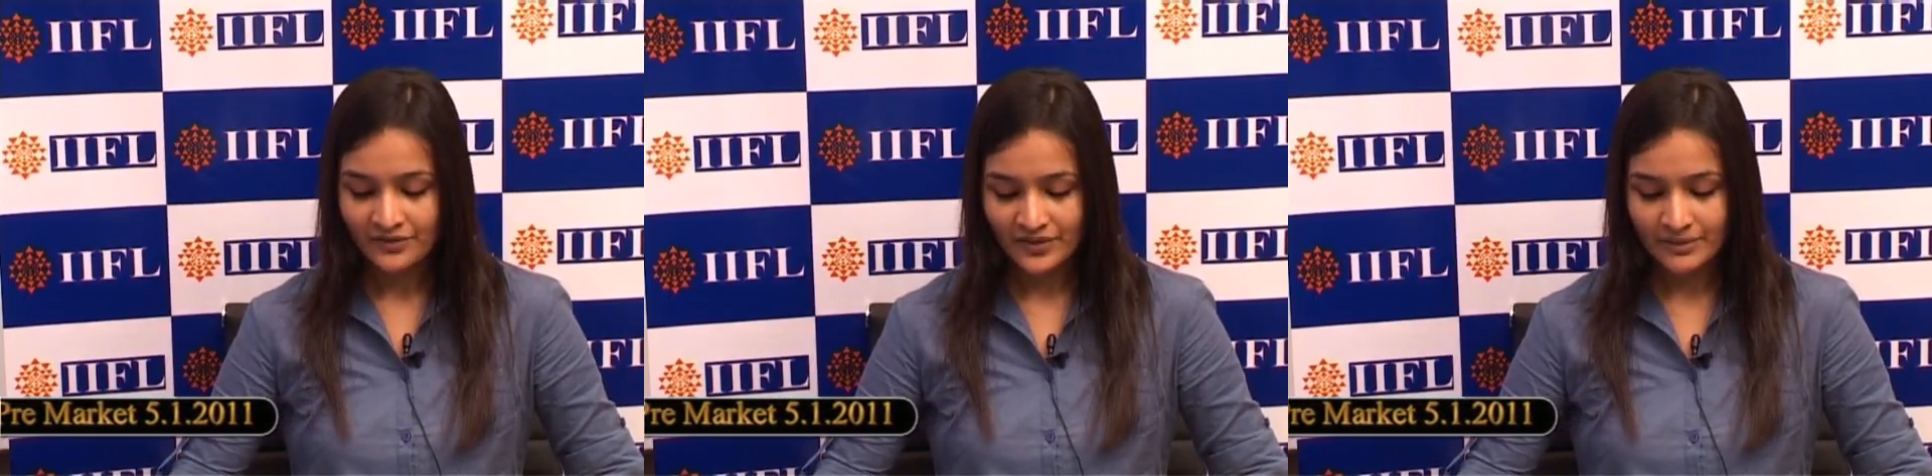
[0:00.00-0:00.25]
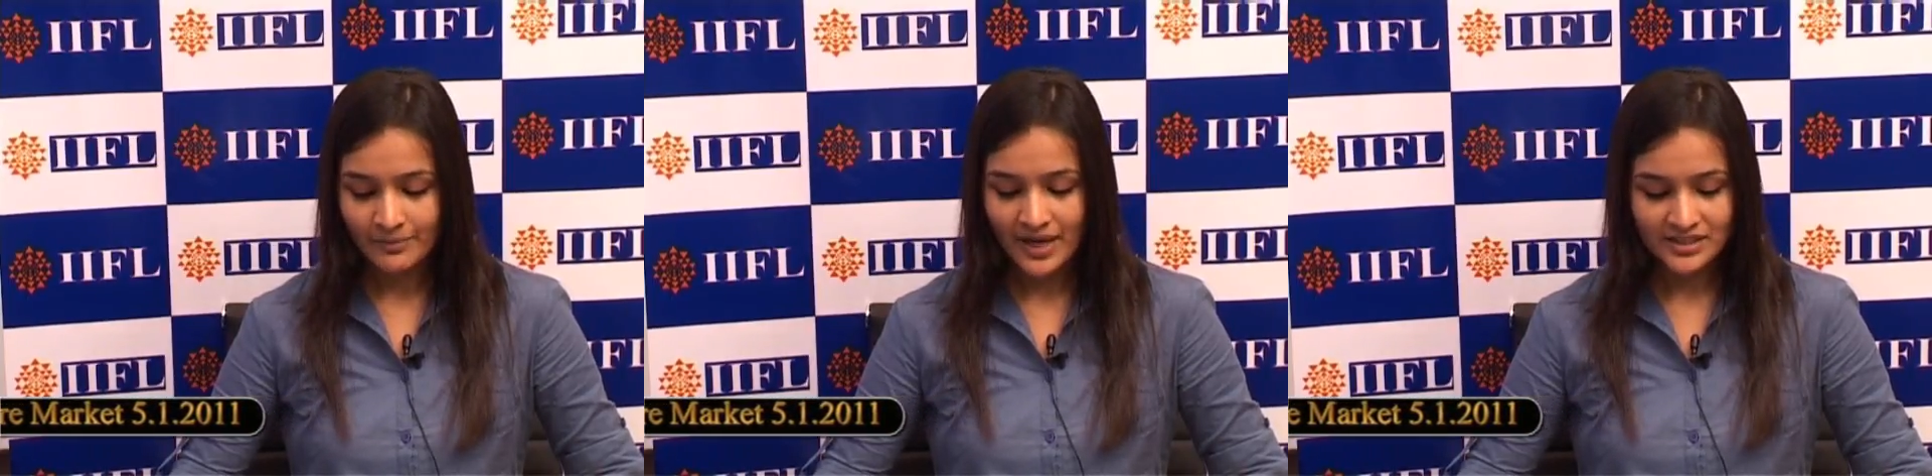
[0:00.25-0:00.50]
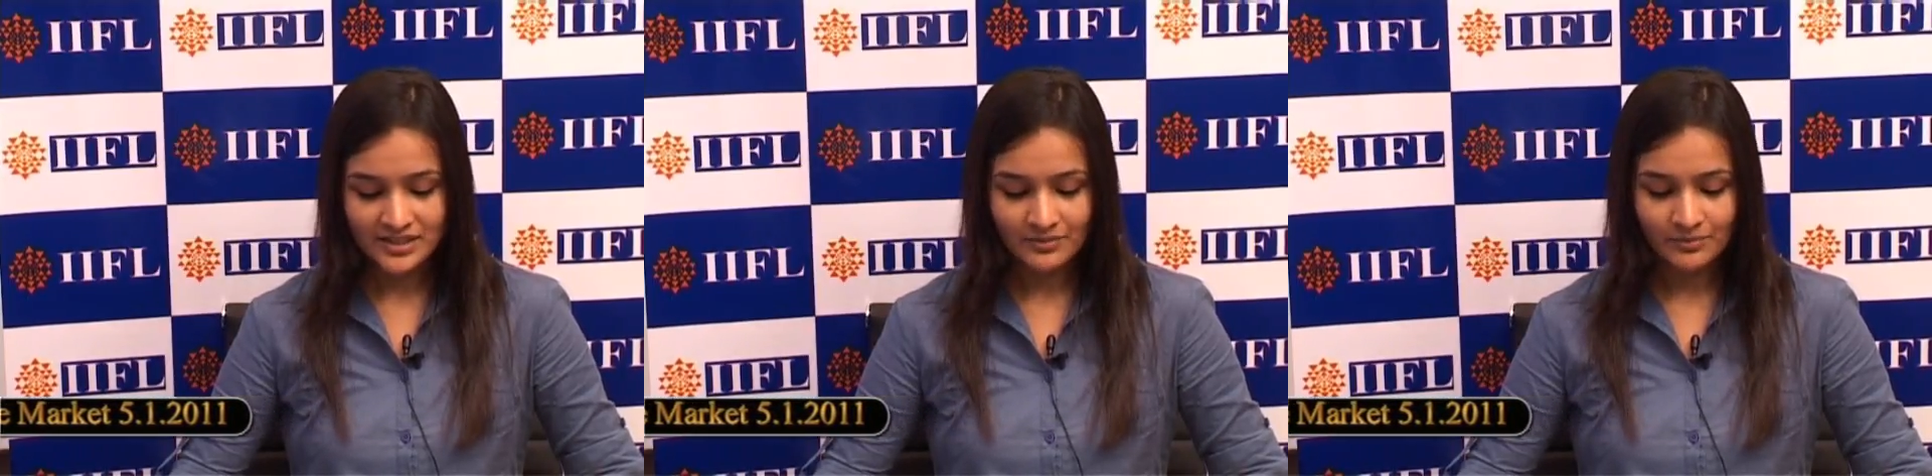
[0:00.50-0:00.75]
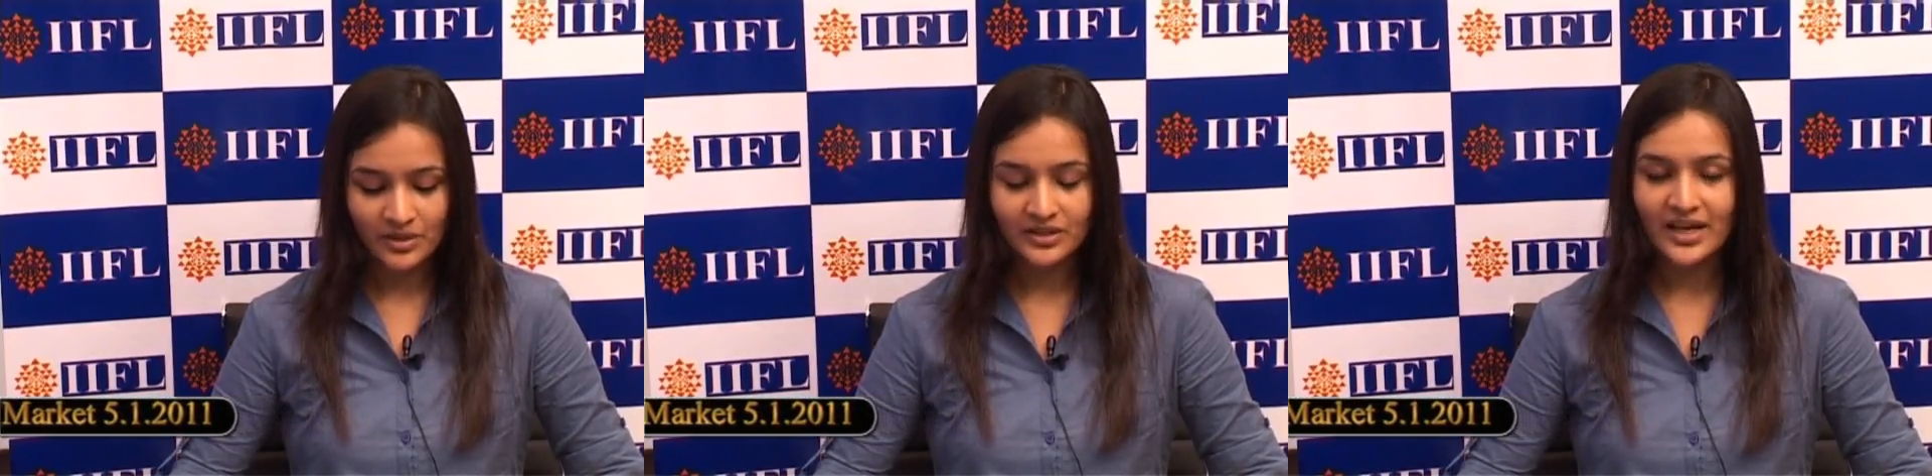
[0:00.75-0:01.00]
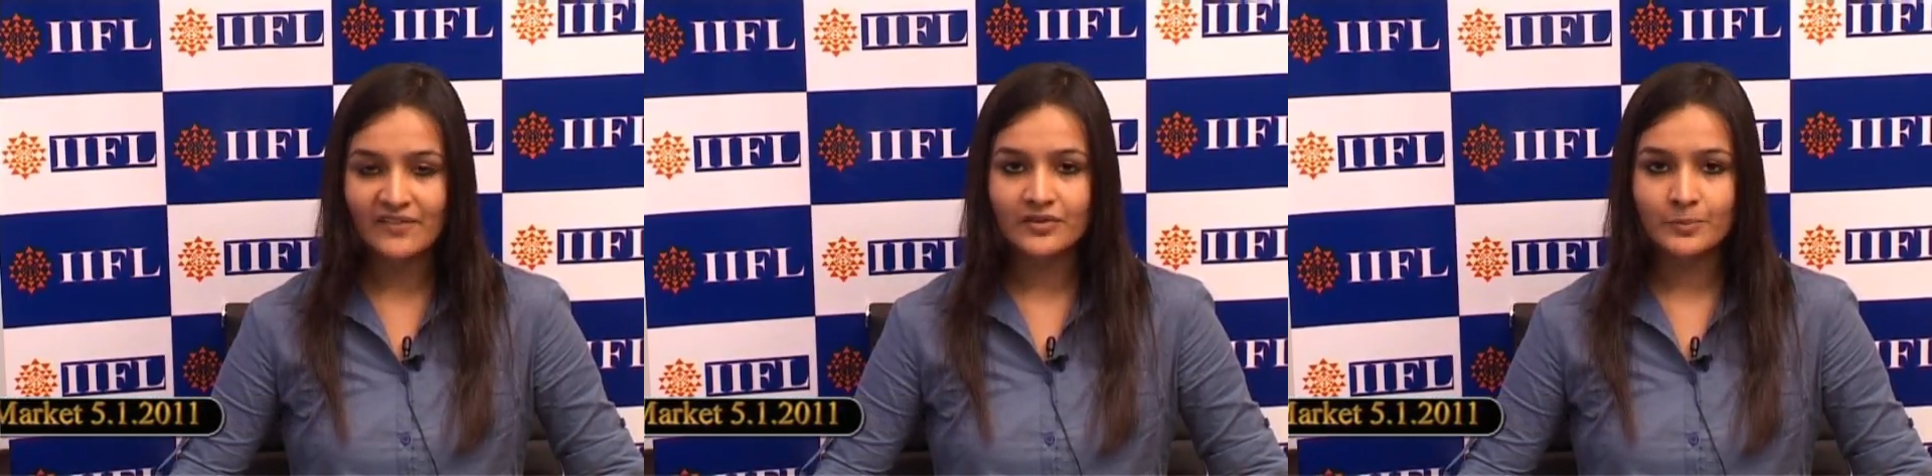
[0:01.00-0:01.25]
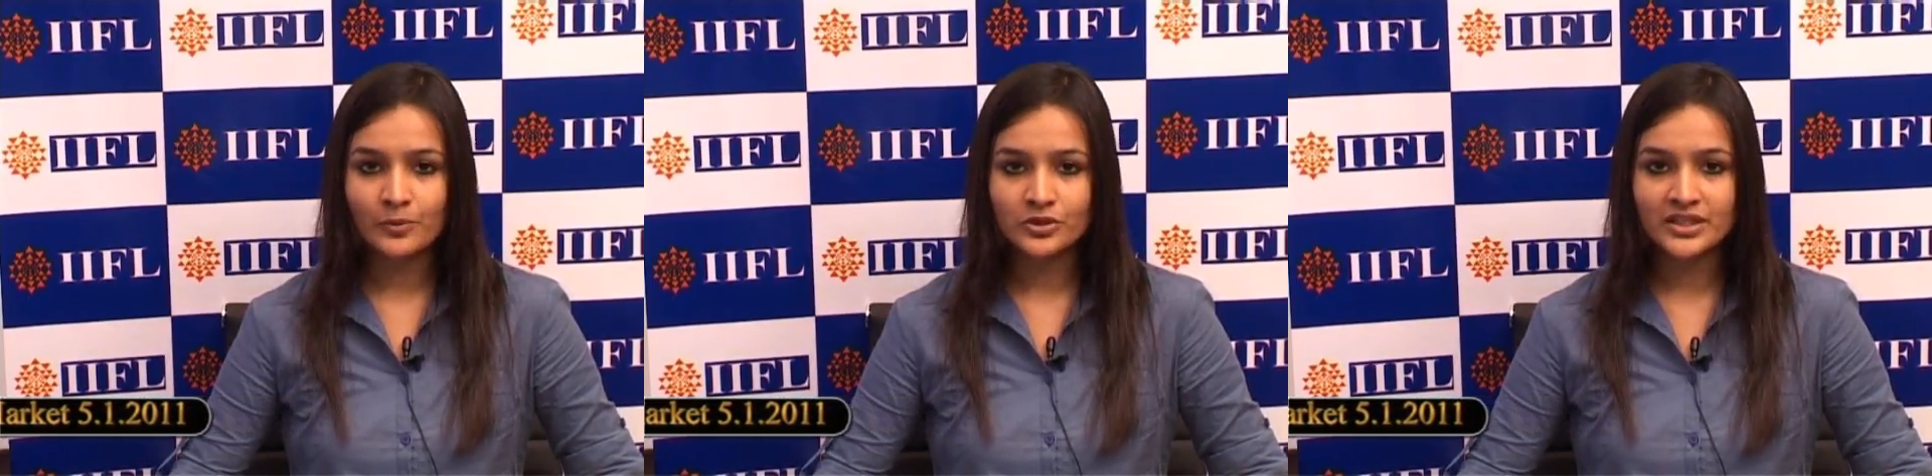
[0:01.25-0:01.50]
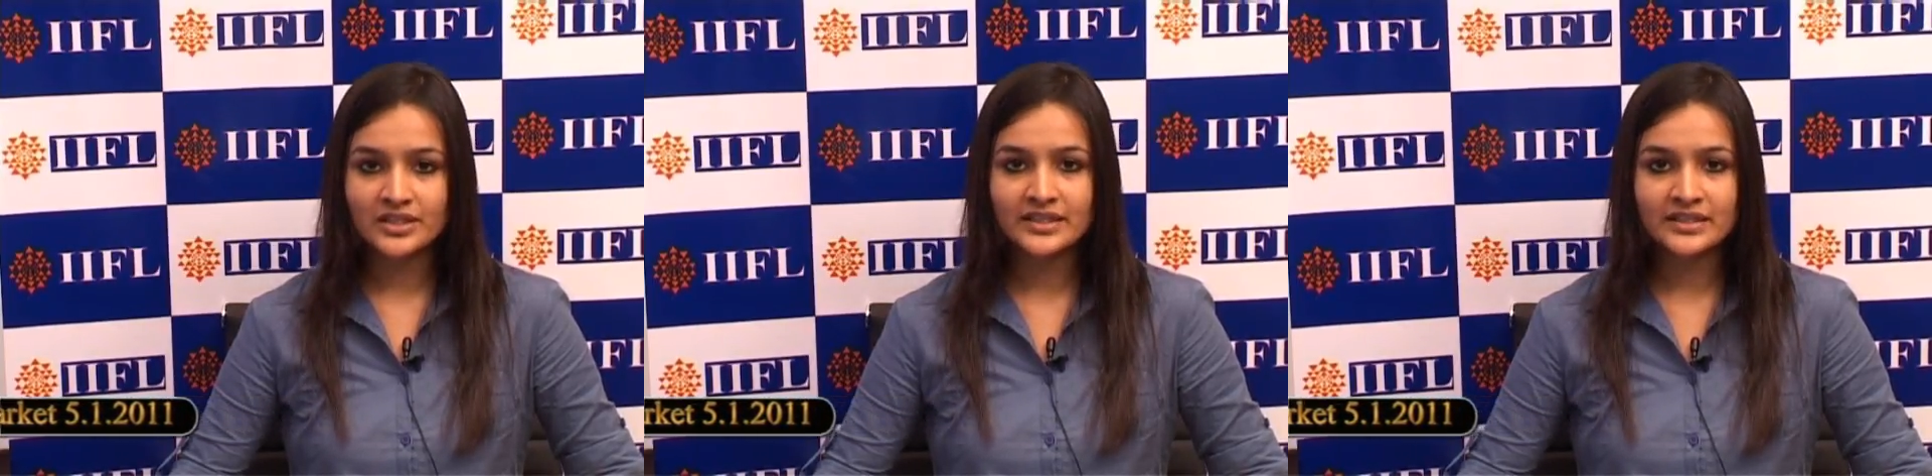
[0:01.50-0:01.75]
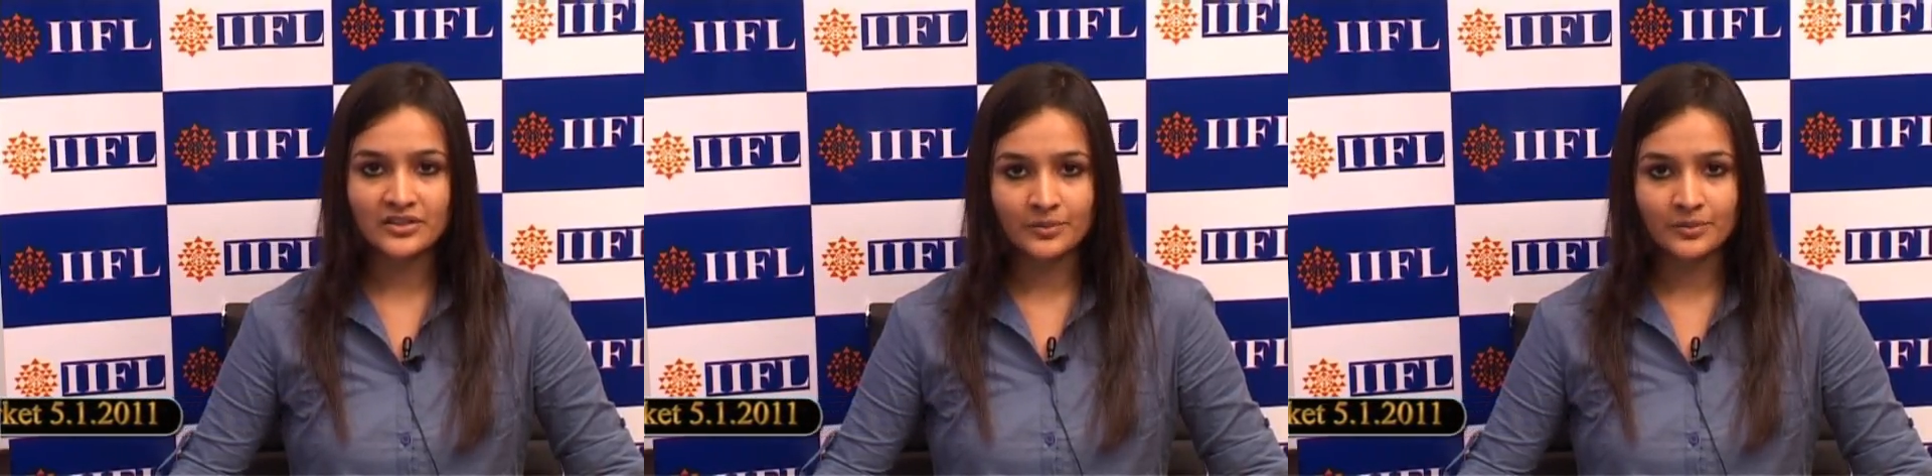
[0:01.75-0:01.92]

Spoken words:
Ranbaxy and Merck have reportedly